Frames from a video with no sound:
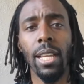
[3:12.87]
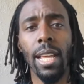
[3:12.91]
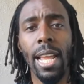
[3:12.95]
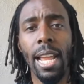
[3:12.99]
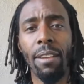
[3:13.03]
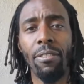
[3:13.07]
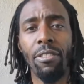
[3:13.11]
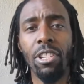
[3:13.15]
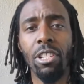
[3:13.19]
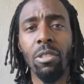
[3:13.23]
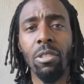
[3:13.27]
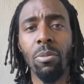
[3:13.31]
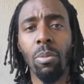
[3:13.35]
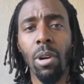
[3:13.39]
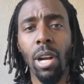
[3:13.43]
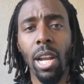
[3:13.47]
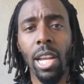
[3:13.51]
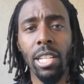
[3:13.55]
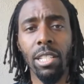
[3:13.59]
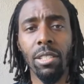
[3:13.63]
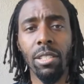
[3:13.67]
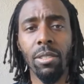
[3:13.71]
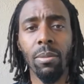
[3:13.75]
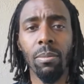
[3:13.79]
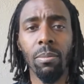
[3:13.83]
The average
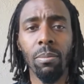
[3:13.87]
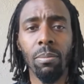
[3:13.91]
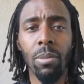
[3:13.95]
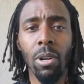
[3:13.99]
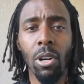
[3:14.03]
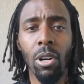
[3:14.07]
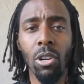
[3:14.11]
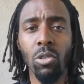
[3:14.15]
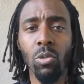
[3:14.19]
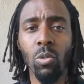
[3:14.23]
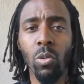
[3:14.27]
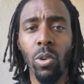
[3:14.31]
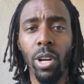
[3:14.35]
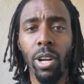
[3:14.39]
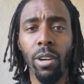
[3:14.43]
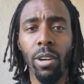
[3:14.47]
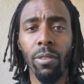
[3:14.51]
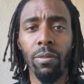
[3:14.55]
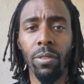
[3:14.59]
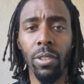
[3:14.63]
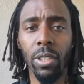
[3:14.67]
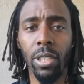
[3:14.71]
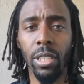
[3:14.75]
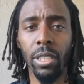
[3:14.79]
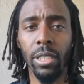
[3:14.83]
price per
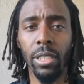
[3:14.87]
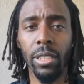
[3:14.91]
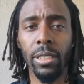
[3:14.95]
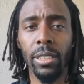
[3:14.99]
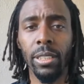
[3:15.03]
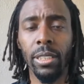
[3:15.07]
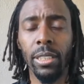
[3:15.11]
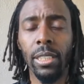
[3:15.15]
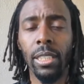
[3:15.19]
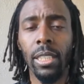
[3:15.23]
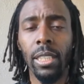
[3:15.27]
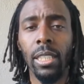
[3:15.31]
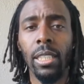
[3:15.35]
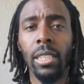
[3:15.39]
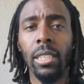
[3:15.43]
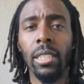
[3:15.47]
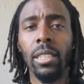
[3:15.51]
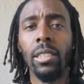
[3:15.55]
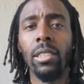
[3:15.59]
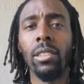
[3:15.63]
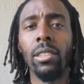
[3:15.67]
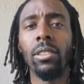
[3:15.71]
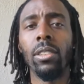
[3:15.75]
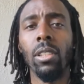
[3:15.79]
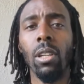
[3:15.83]
square foot.
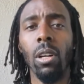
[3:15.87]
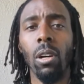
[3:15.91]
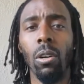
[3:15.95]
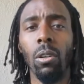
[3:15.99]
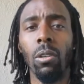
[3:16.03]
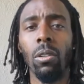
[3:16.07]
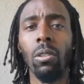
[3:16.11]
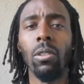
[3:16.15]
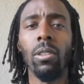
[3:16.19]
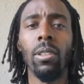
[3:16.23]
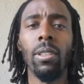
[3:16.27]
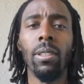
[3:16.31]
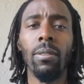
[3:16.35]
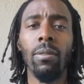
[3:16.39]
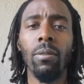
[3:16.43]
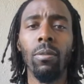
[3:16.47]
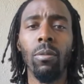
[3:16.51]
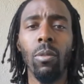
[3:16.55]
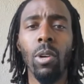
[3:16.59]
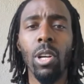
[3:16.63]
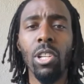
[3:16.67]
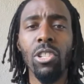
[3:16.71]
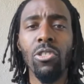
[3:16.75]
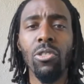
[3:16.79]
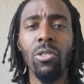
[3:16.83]
So
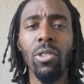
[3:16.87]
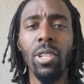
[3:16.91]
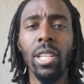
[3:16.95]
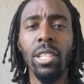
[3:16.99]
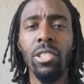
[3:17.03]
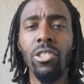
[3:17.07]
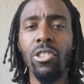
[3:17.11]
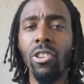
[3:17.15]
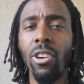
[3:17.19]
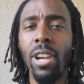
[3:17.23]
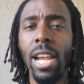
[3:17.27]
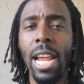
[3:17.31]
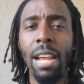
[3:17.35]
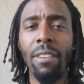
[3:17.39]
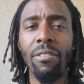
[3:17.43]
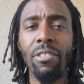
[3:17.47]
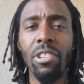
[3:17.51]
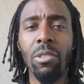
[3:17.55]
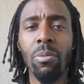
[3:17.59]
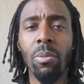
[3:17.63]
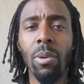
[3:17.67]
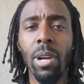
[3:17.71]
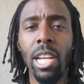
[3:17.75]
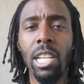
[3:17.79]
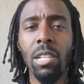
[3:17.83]
once you get your
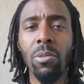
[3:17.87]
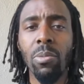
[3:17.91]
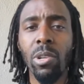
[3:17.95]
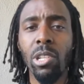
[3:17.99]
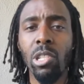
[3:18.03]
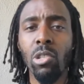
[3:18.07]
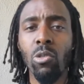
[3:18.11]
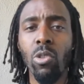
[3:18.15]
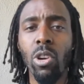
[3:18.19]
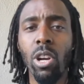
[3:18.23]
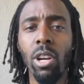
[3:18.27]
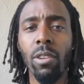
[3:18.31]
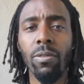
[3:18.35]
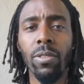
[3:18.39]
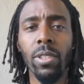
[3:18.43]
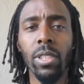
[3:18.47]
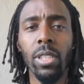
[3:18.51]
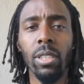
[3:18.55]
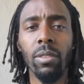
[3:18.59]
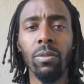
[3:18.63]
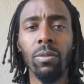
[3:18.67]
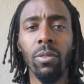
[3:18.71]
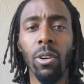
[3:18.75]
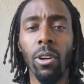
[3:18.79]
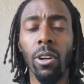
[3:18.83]
average price per square
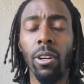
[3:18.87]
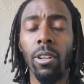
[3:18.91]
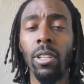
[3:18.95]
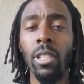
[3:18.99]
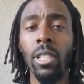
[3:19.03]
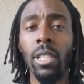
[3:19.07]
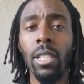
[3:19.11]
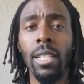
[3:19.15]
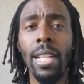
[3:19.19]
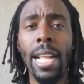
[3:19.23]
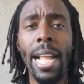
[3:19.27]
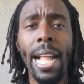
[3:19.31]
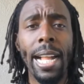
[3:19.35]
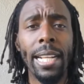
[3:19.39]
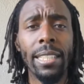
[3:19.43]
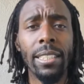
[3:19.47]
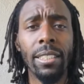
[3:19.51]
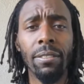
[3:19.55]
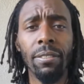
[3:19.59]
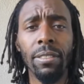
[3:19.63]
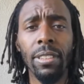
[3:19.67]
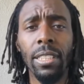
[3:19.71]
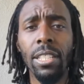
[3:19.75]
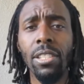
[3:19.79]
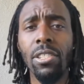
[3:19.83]
foot for
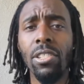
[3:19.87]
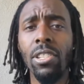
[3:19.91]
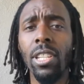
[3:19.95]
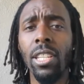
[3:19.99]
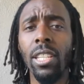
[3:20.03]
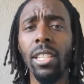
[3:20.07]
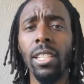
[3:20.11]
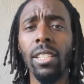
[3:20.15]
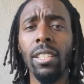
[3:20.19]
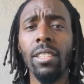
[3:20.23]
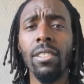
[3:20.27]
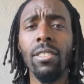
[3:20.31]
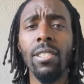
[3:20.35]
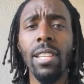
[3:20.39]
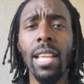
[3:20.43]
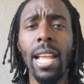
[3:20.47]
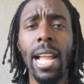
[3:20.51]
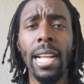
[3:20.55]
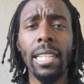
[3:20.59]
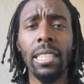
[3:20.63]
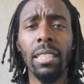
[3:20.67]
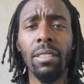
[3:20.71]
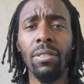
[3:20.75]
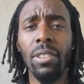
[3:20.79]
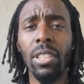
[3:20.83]
active listings,
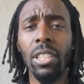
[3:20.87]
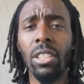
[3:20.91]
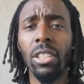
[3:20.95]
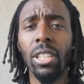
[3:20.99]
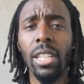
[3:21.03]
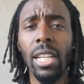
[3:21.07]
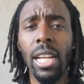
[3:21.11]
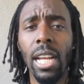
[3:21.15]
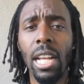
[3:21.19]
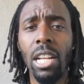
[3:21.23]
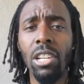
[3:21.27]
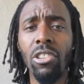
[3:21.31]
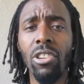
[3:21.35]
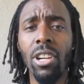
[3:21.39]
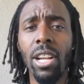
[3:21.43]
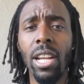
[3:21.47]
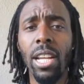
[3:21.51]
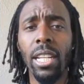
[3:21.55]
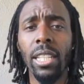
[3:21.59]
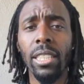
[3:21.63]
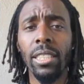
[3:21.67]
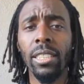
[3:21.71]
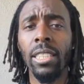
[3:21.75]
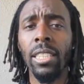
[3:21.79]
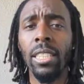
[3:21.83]
active under
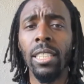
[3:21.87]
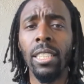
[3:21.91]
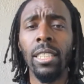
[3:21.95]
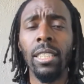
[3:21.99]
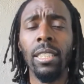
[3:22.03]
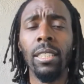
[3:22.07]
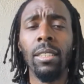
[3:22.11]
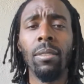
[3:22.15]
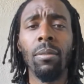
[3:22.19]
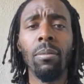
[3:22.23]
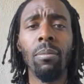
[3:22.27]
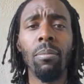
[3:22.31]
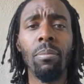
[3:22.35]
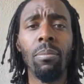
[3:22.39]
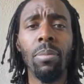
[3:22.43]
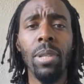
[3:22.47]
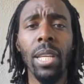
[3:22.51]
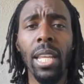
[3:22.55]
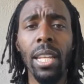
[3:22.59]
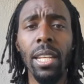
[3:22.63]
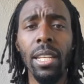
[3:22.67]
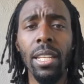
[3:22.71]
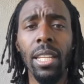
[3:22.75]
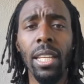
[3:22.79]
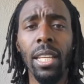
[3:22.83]
contract,
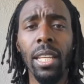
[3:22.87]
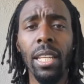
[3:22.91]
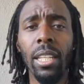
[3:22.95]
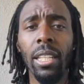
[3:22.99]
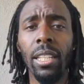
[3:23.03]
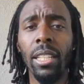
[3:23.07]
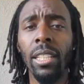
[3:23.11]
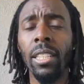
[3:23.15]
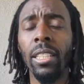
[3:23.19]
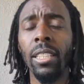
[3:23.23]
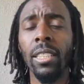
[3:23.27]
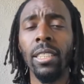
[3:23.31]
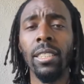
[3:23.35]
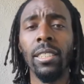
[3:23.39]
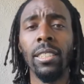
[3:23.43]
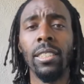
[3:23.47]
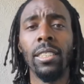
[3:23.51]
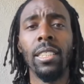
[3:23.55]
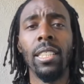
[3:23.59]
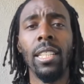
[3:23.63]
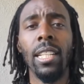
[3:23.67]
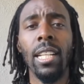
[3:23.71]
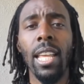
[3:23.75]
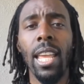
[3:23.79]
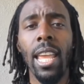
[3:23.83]
pending,
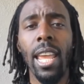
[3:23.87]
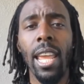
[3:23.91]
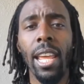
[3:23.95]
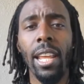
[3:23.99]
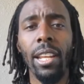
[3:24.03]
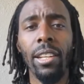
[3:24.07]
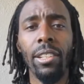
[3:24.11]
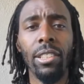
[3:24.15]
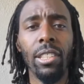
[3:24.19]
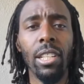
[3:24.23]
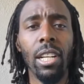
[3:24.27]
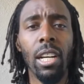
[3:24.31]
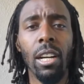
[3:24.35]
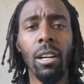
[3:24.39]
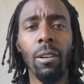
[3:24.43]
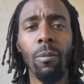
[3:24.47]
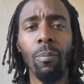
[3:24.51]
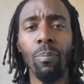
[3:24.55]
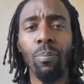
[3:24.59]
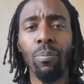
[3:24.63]
and